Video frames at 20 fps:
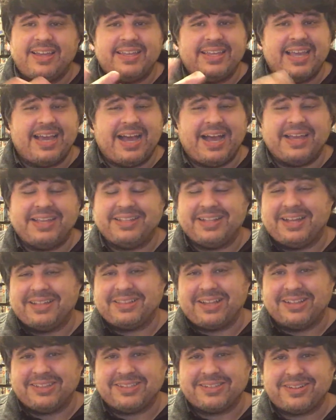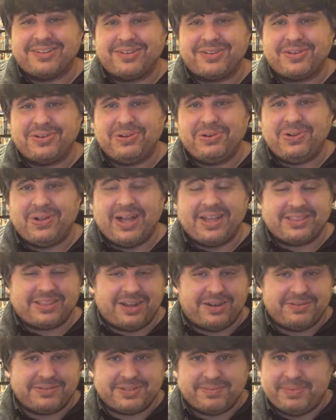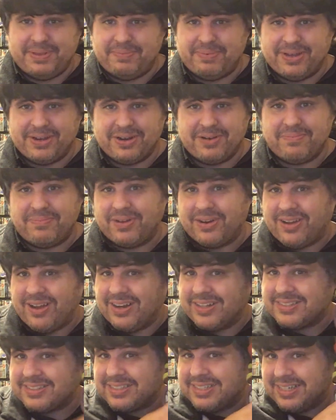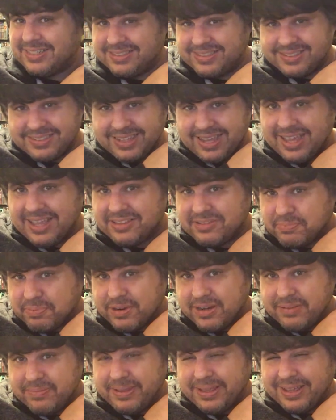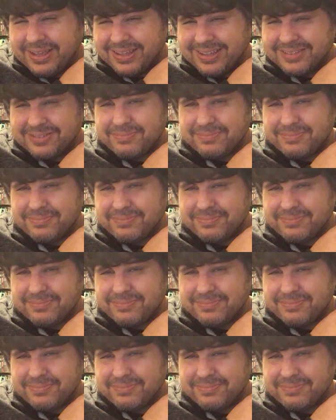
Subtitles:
yeah, I thought this looked cool. I thought it was gonna be bigger, but honestly, it's pretty big.